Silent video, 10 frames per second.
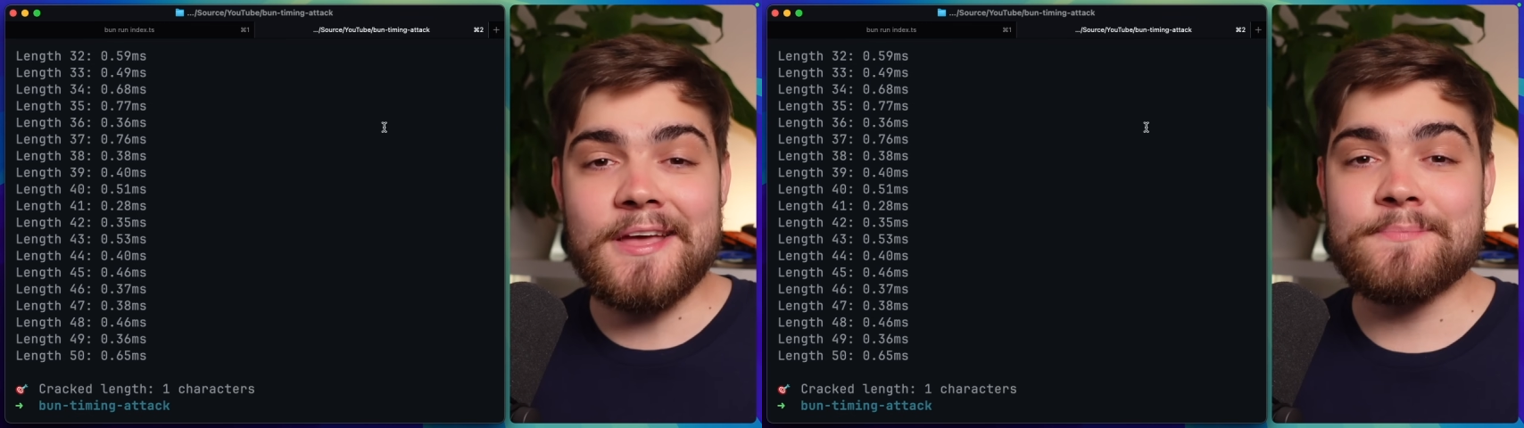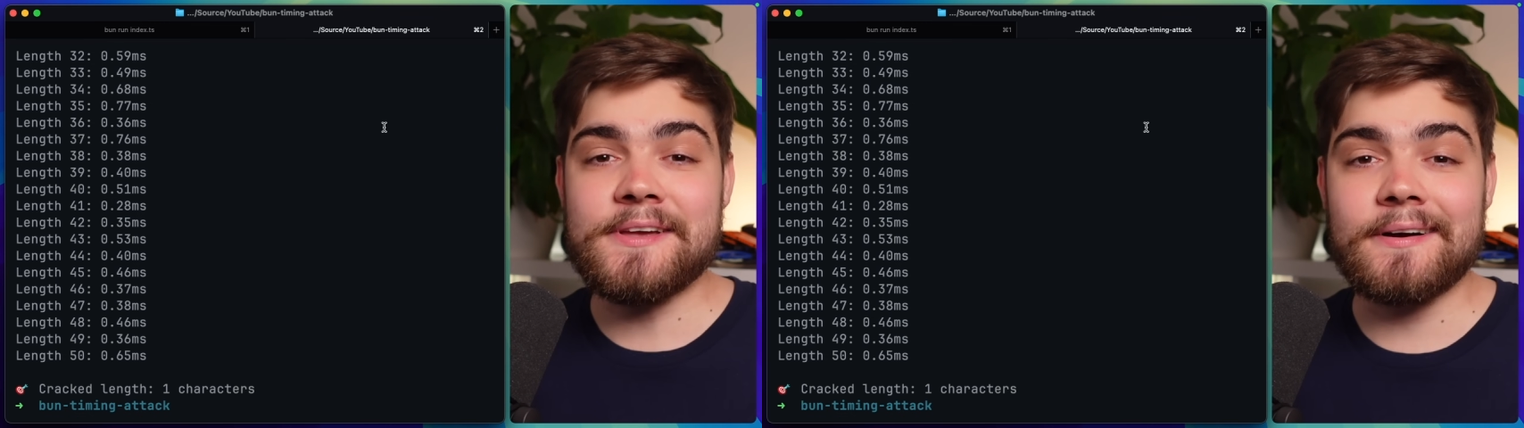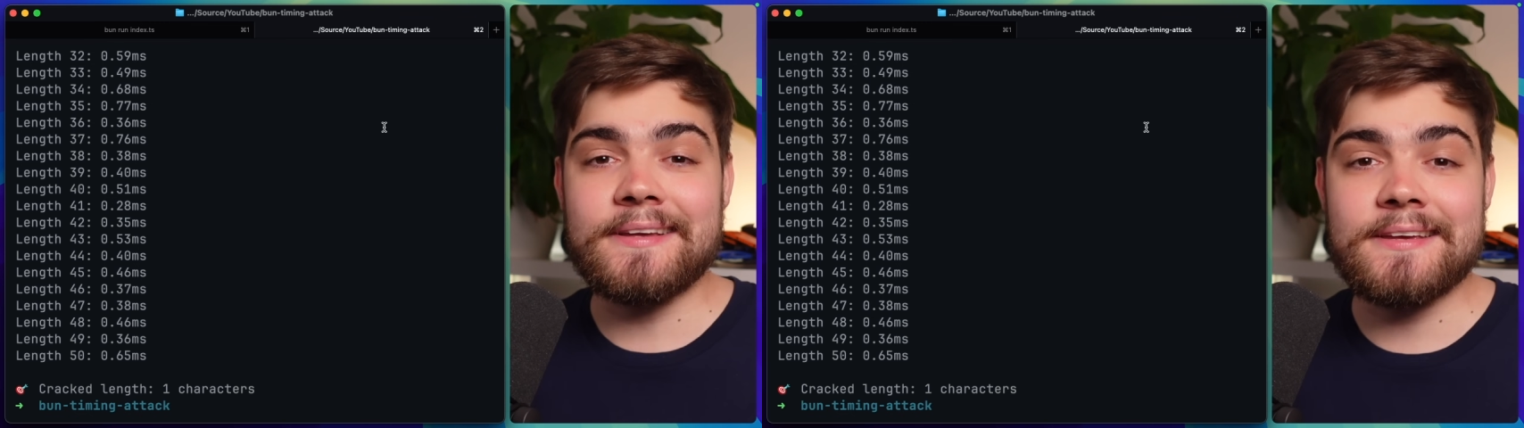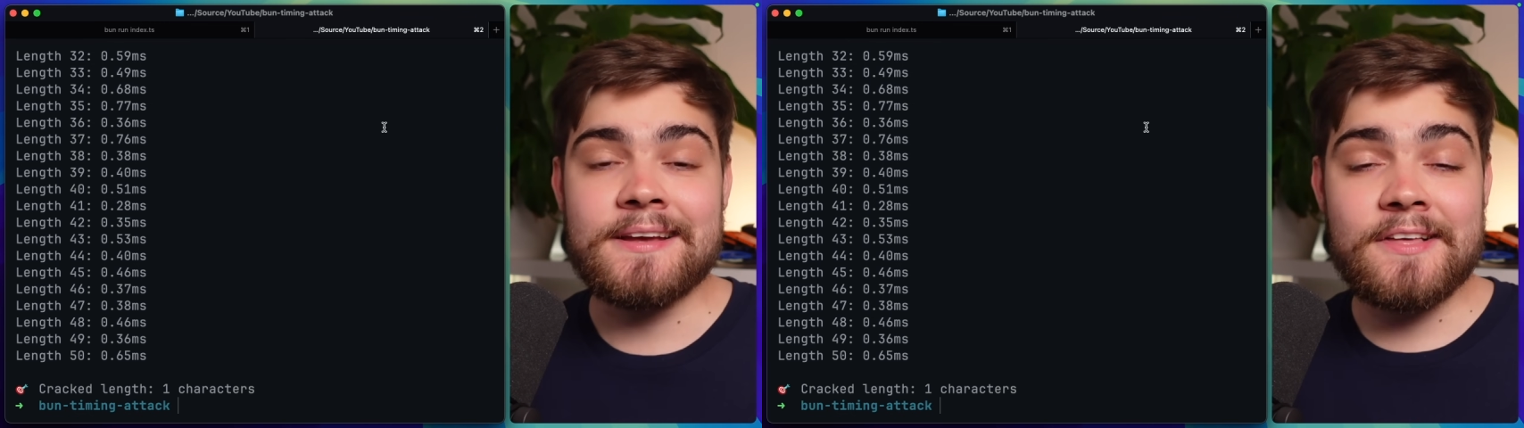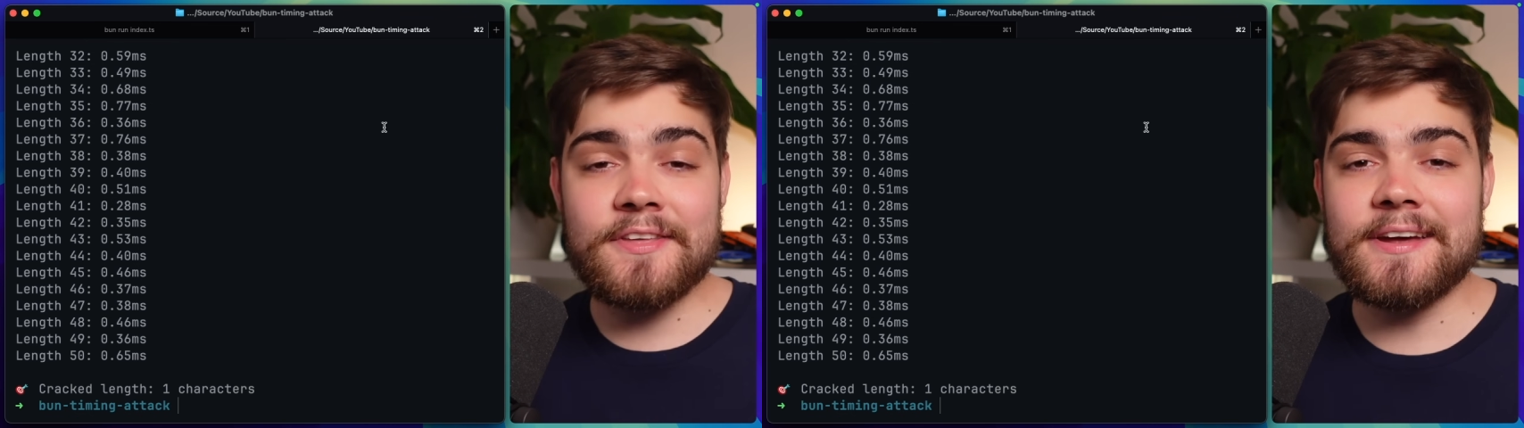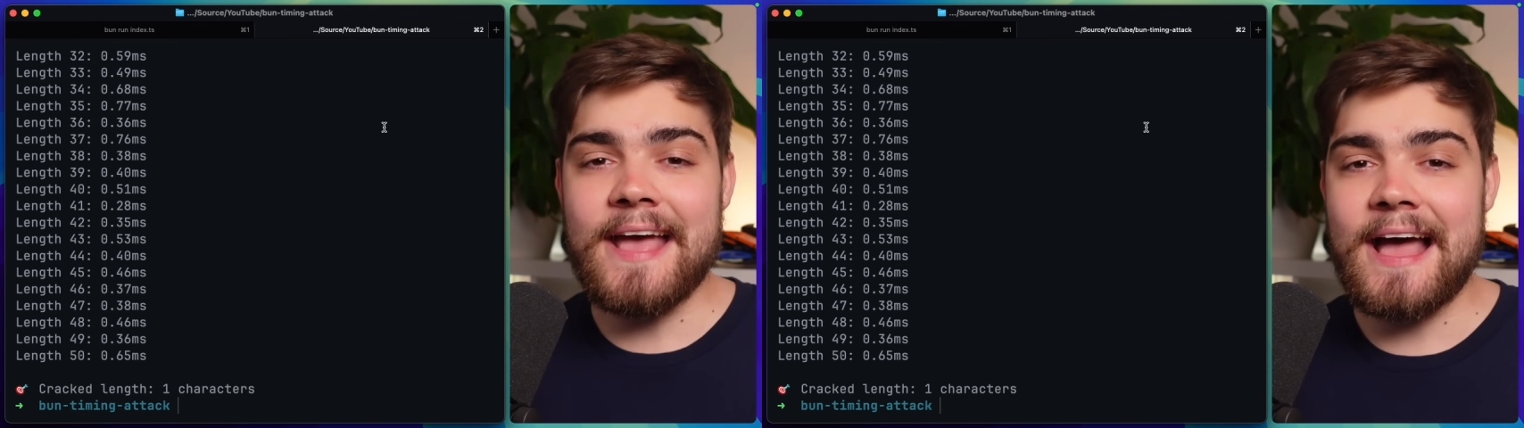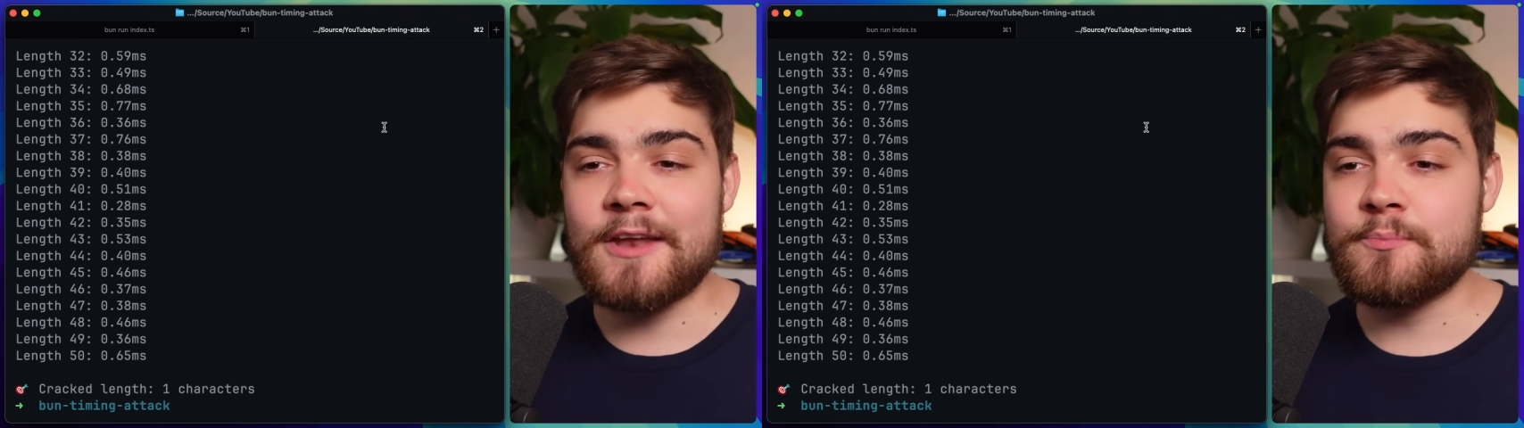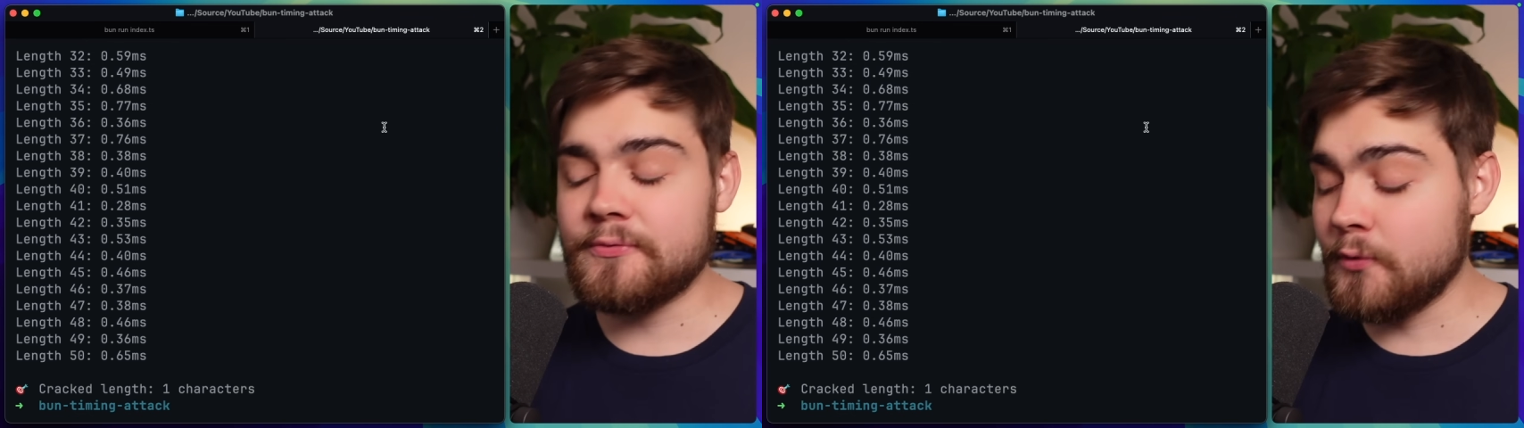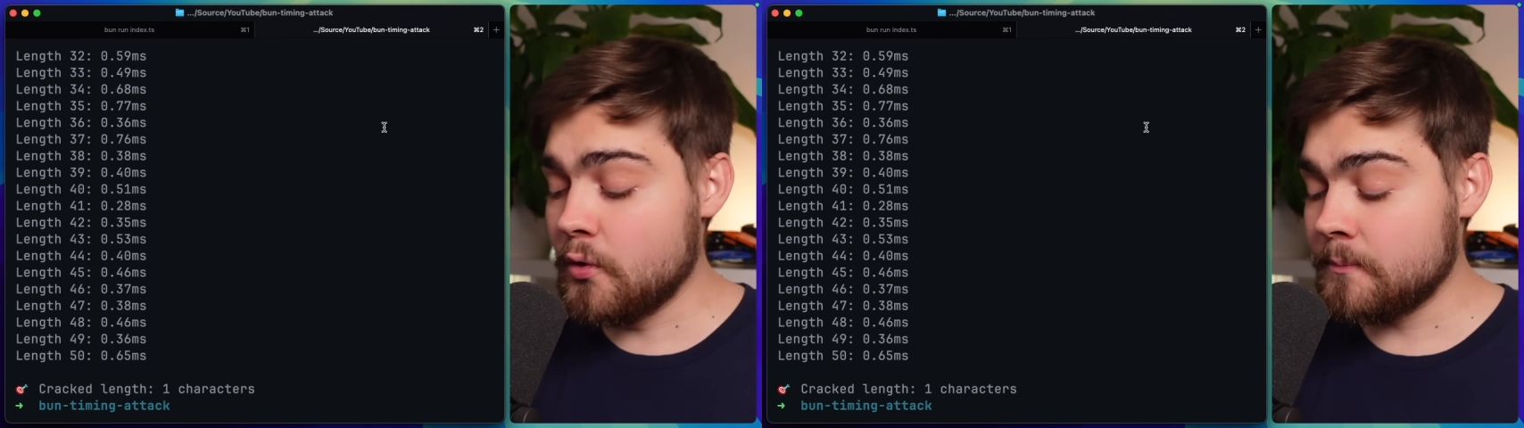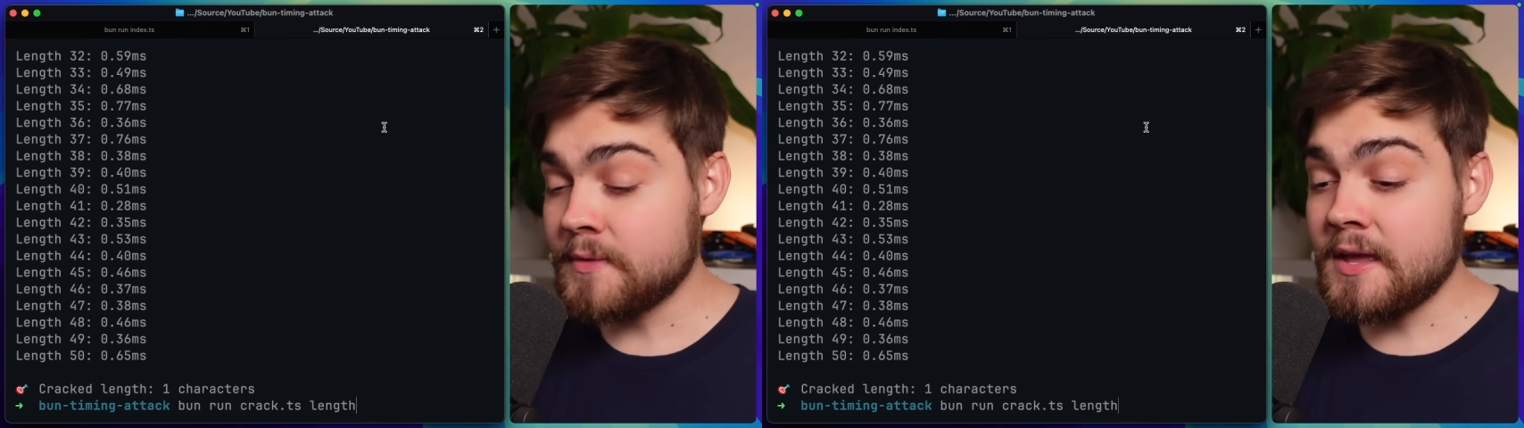A P I key that I had before.